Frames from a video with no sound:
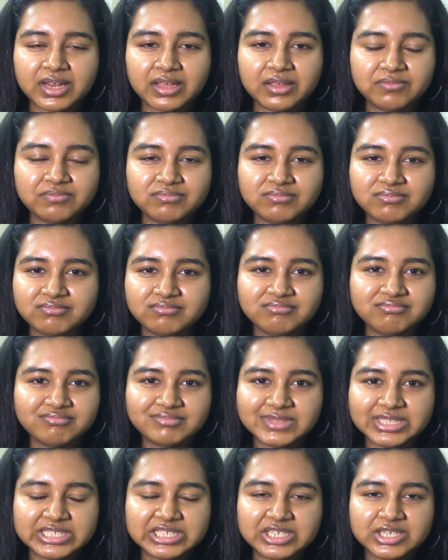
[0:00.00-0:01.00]
I
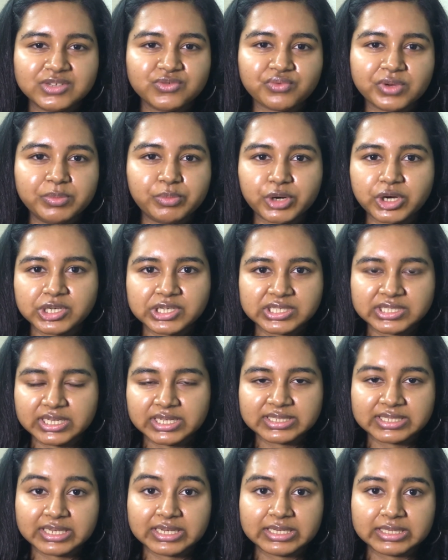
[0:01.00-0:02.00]
didn't repurchase it
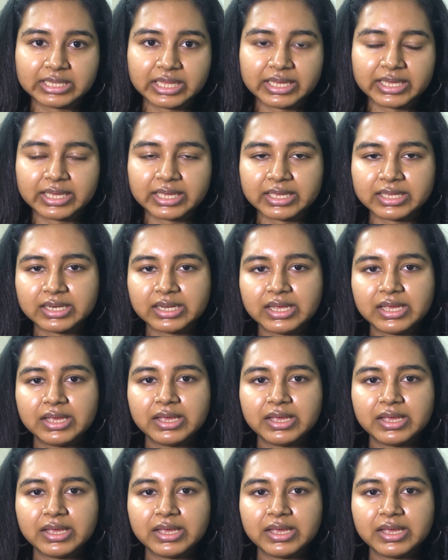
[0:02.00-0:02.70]
because I didn't like it.